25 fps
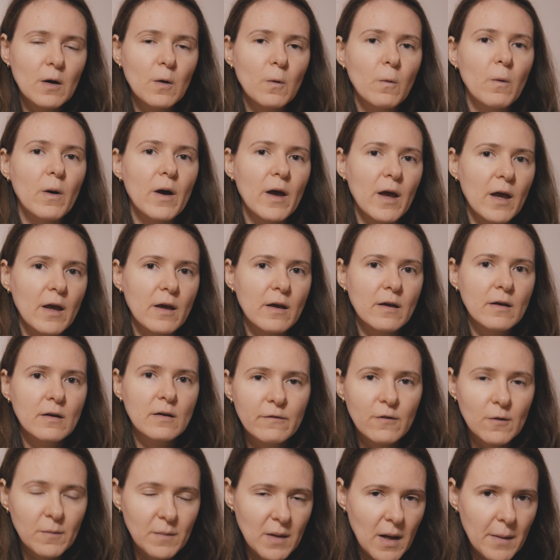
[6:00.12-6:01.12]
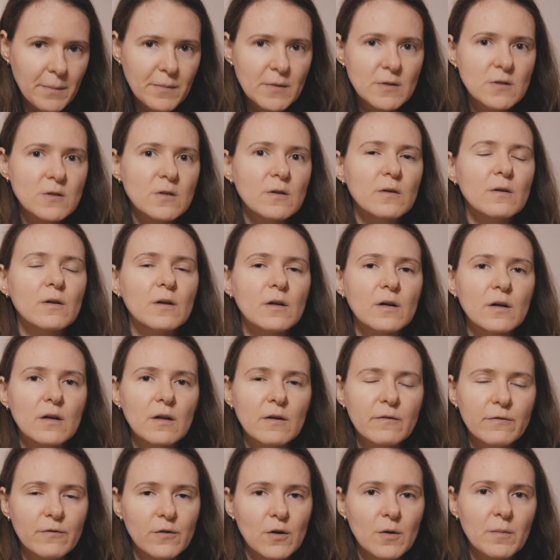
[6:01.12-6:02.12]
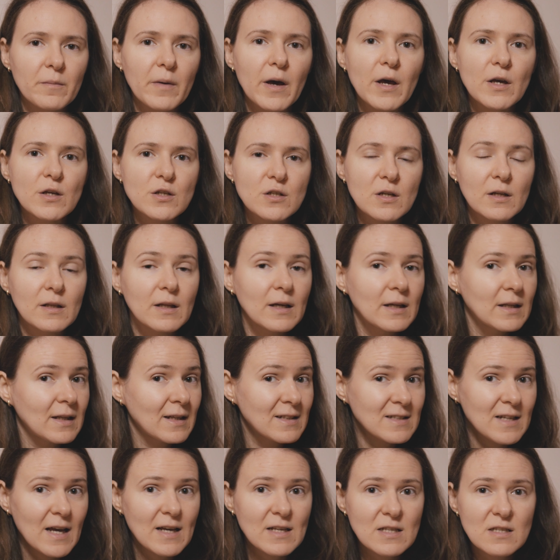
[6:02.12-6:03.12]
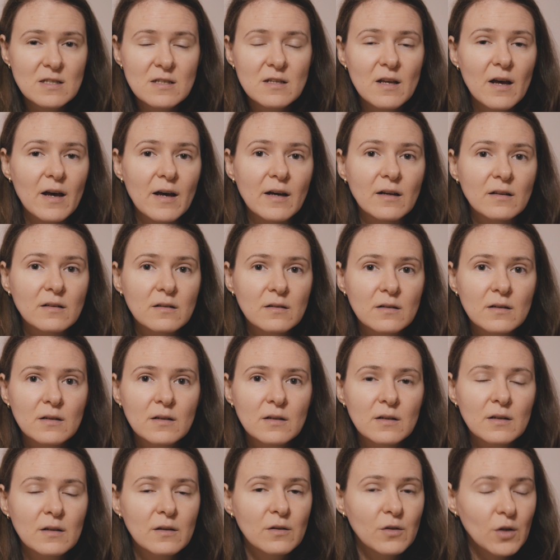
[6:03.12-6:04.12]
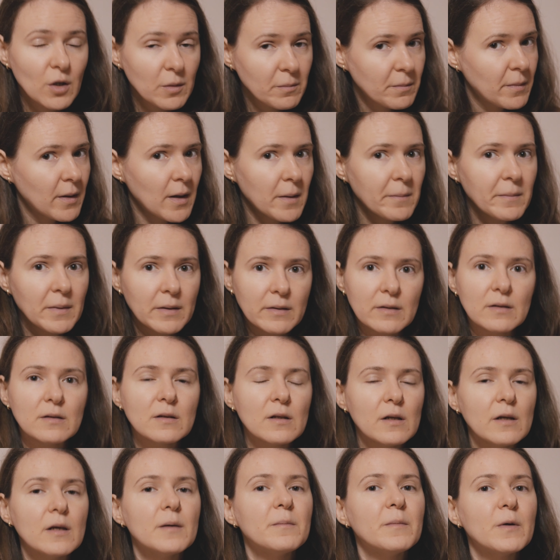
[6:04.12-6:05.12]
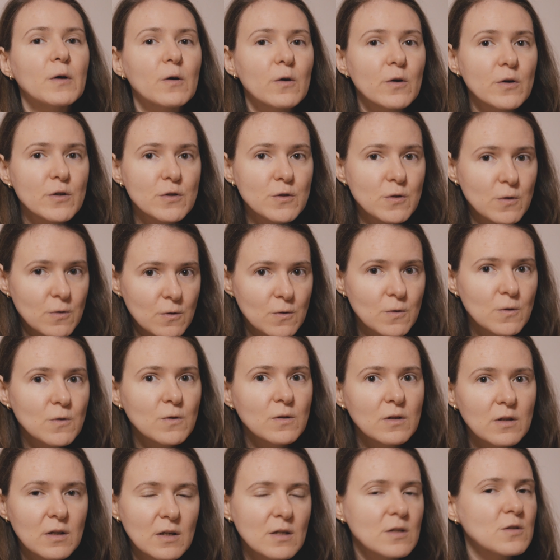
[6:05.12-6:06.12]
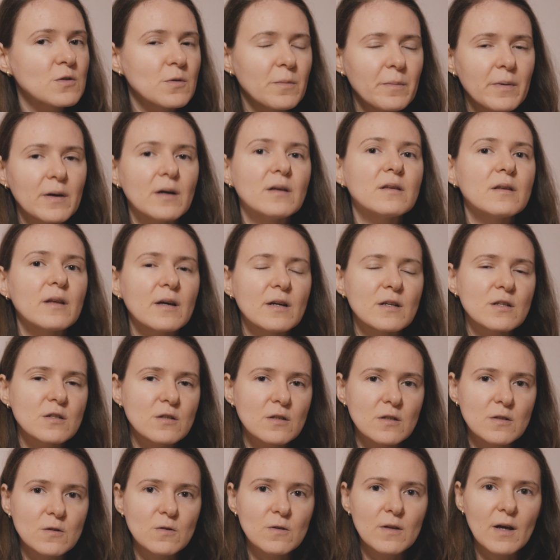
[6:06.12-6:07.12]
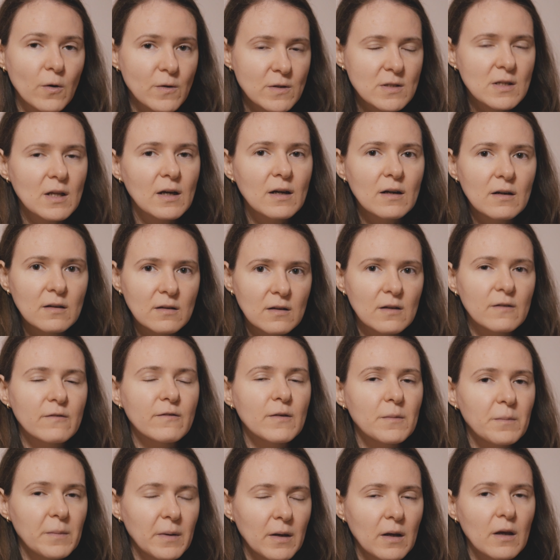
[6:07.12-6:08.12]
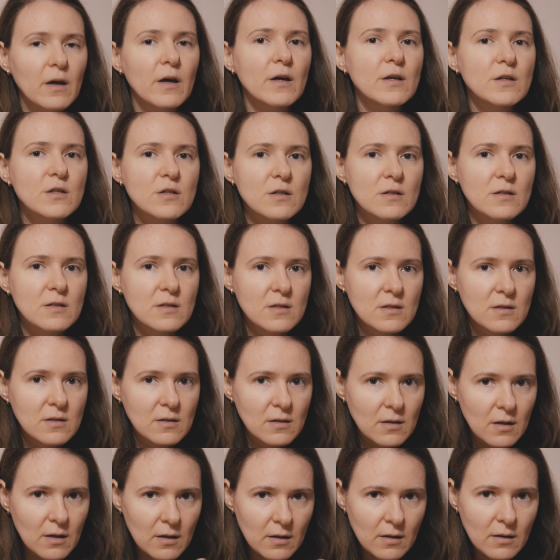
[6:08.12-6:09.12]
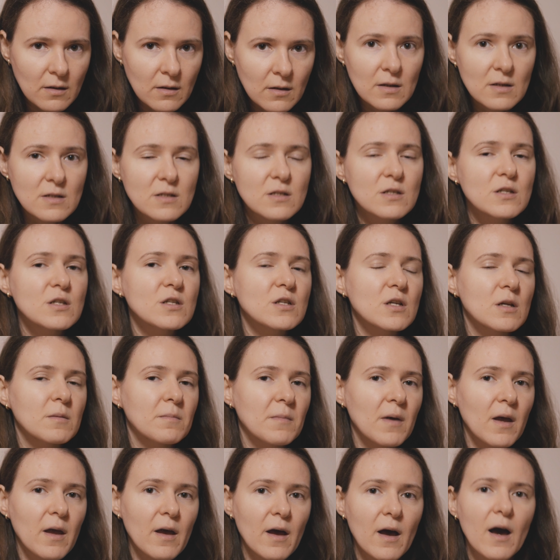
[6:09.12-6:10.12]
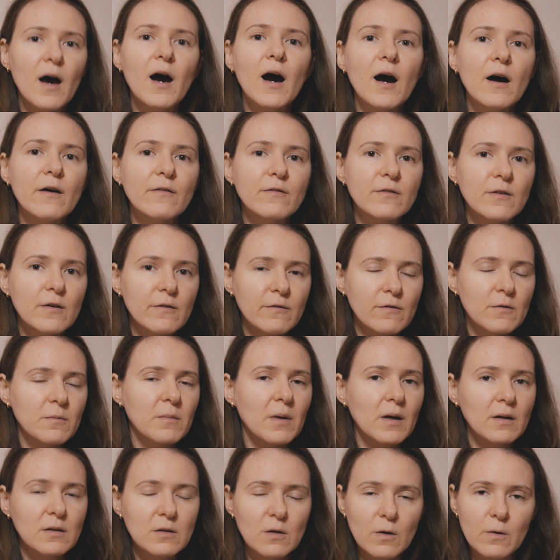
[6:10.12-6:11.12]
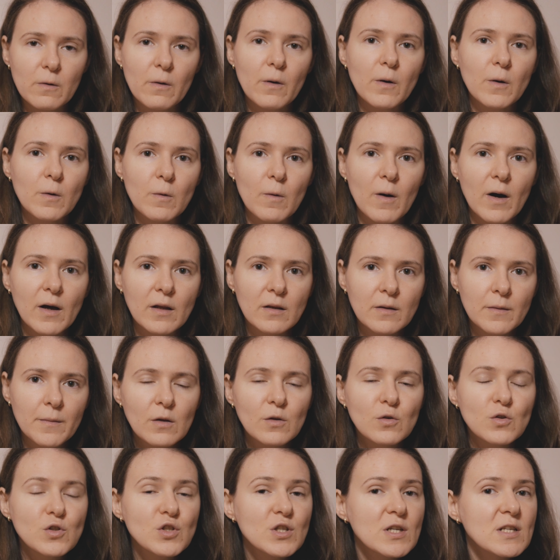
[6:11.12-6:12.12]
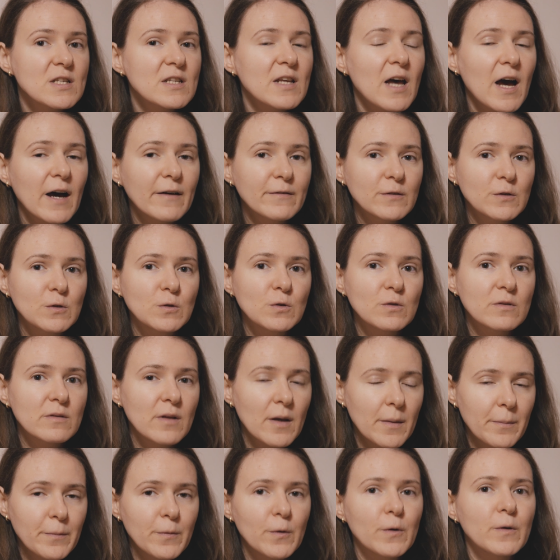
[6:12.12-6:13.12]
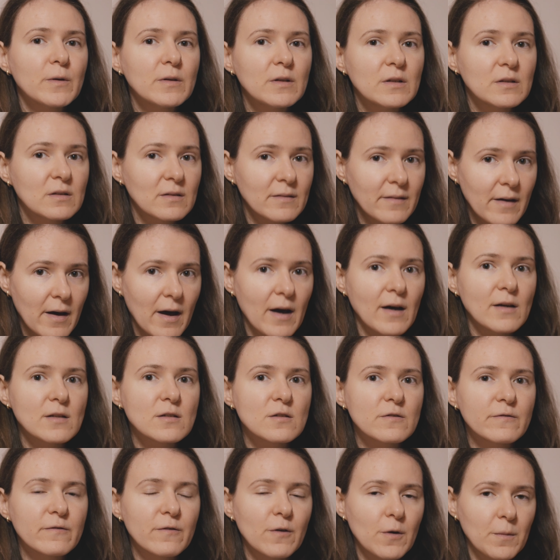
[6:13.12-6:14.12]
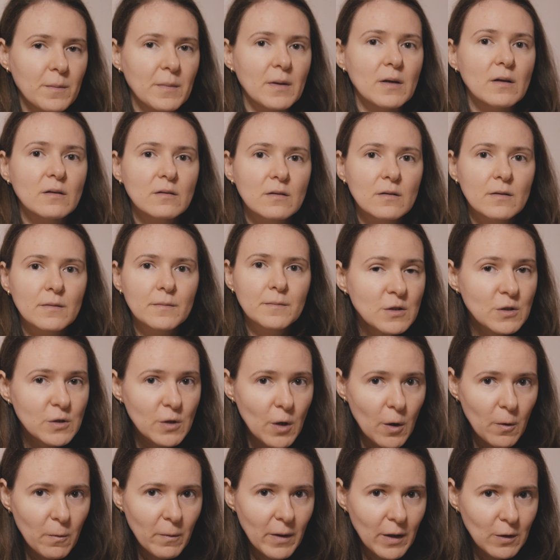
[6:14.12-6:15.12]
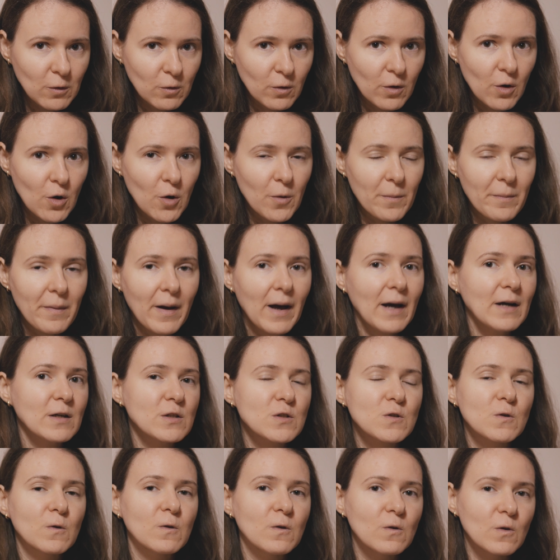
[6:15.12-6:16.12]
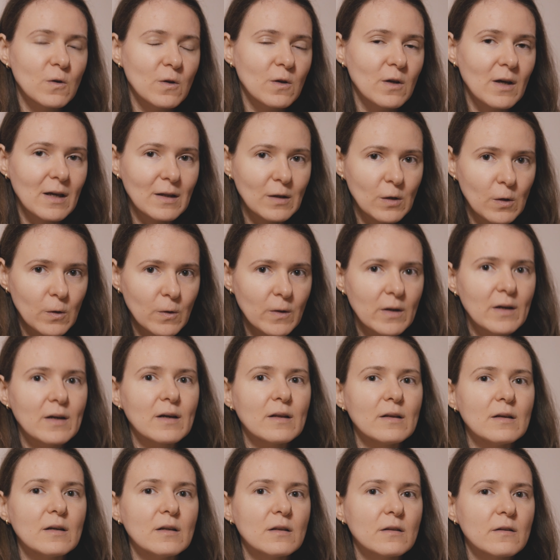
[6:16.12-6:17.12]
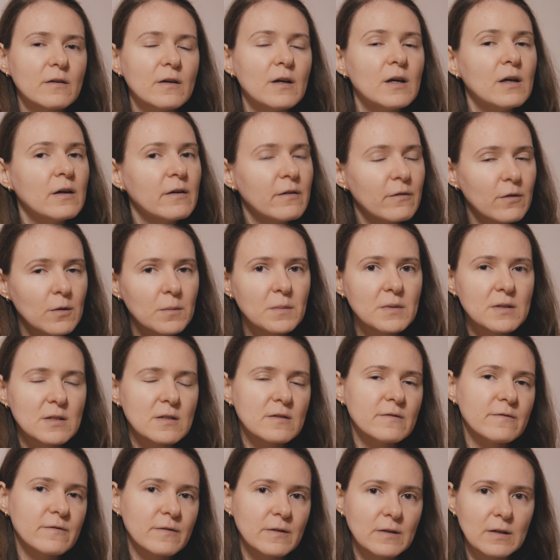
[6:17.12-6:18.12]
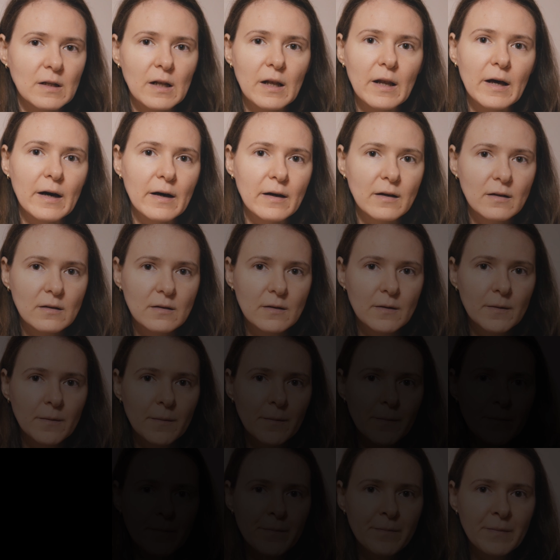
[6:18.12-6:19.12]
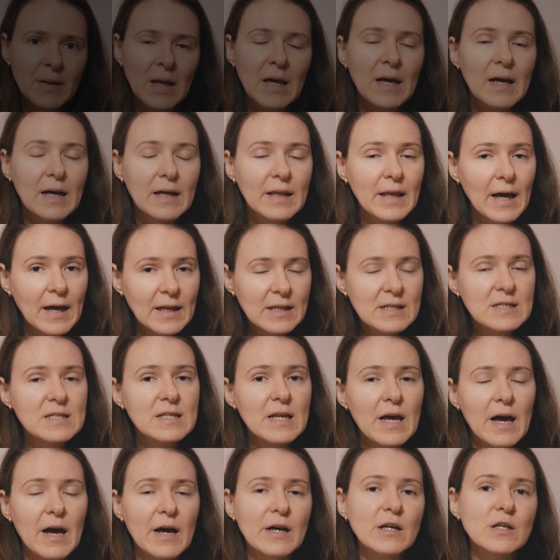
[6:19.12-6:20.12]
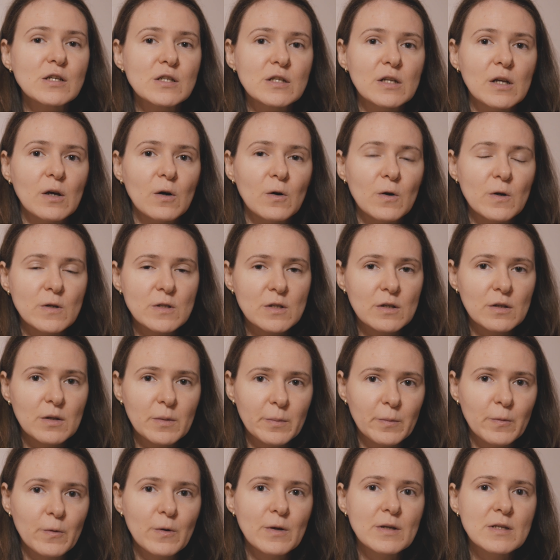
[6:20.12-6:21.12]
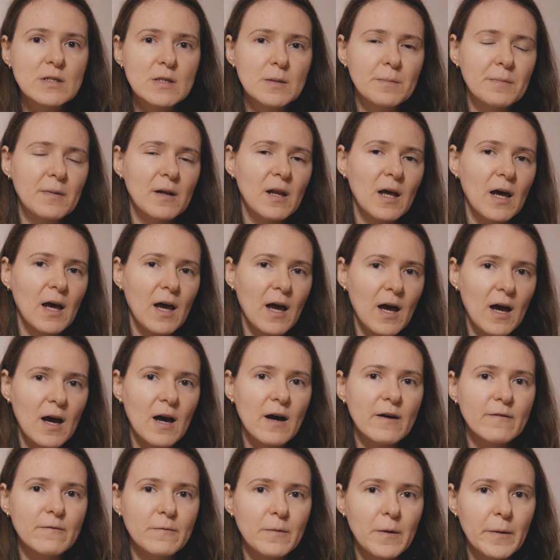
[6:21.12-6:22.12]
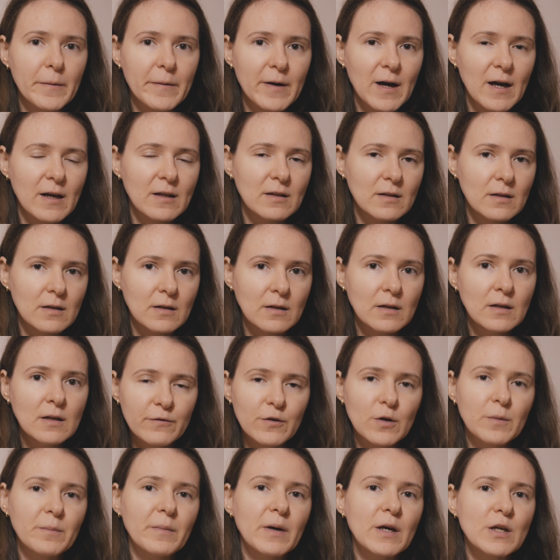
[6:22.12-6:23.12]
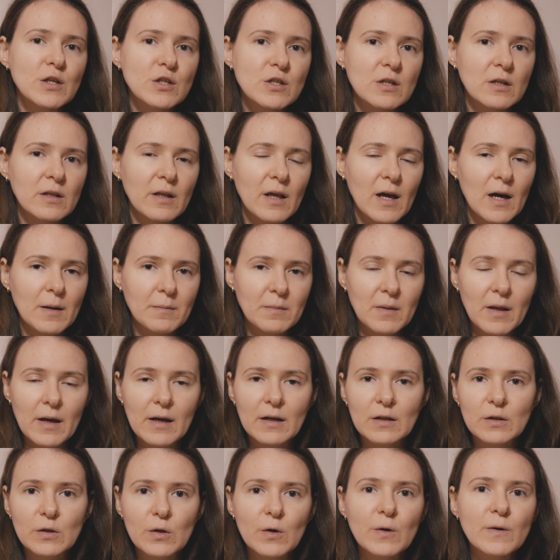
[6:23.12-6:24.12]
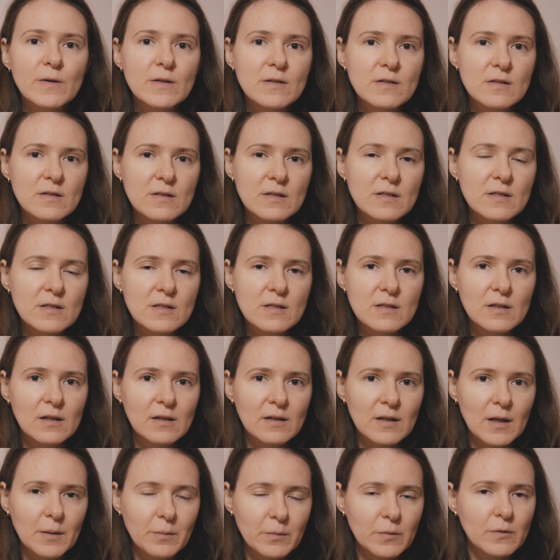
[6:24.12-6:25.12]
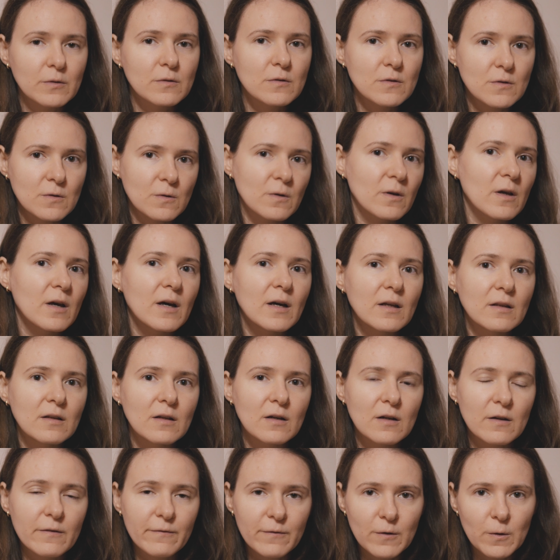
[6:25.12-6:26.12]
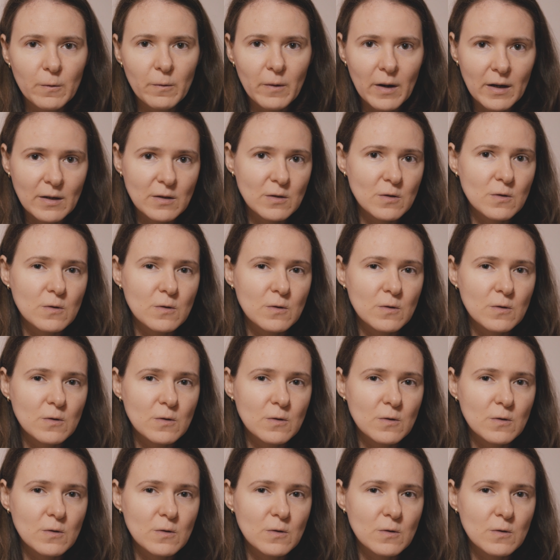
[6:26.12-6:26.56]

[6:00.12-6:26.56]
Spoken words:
away from that particular information. And as I said, not permanently, because you do need to pay attention to those negative implications the decision may have if you make the wrong one. You just have to temporarily detach from it. So when you go back to, you can look at it from a different light. And that is actually also the principle I have behind the information gap diagnosis that I put together. If you want